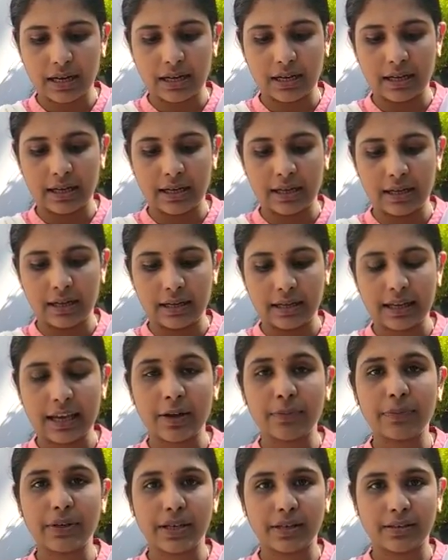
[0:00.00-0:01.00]
uh,
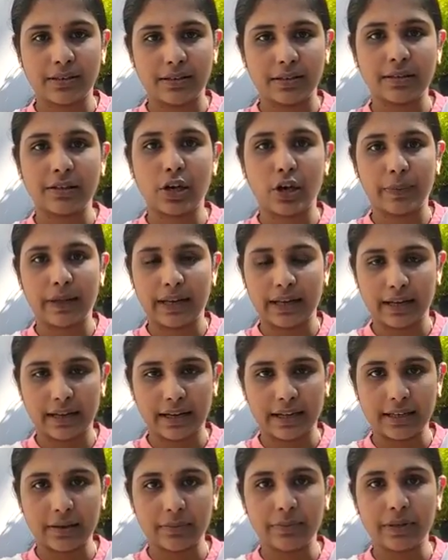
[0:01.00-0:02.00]
ABN Global
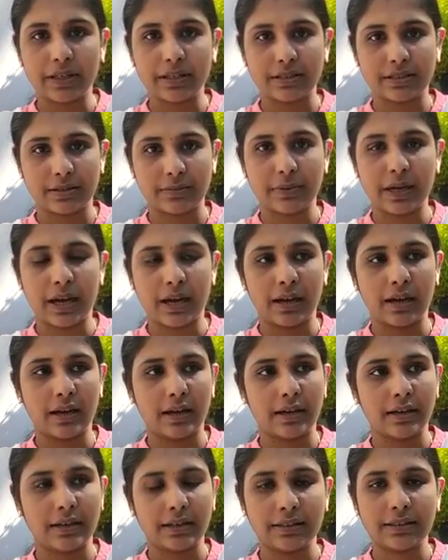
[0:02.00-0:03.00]
Academy,
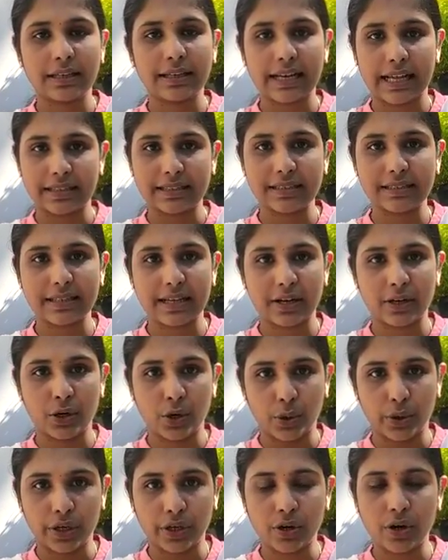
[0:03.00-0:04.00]
uh, the classes are
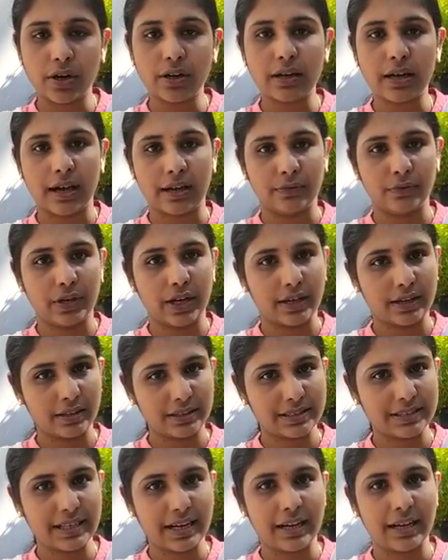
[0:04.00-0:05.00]
going on and we are
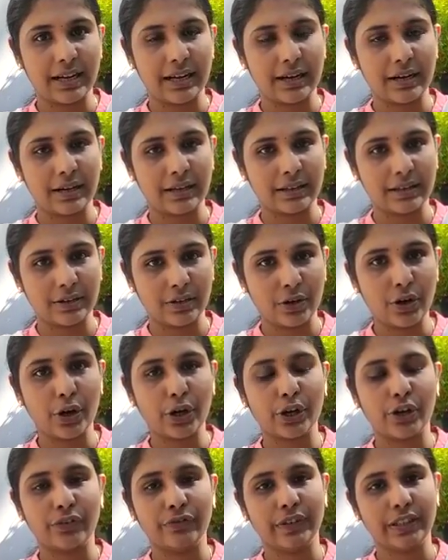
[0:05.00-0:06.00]
uh,
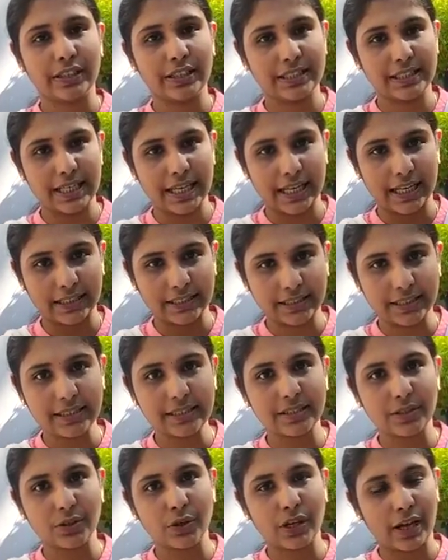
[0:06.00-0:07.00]
going on with the
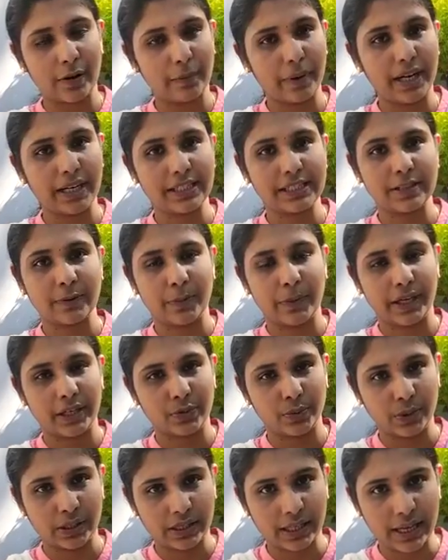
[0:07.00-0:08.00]
challenges. You can
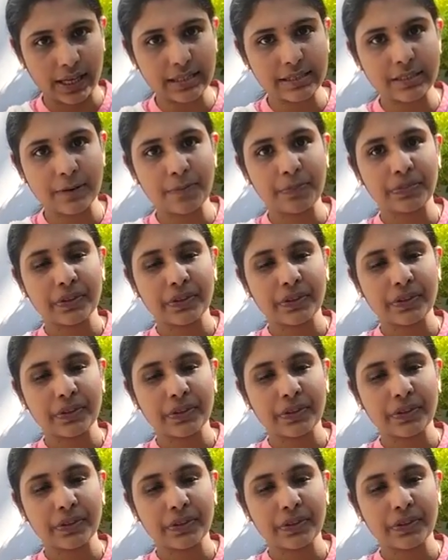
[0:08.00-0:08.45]
participate with us.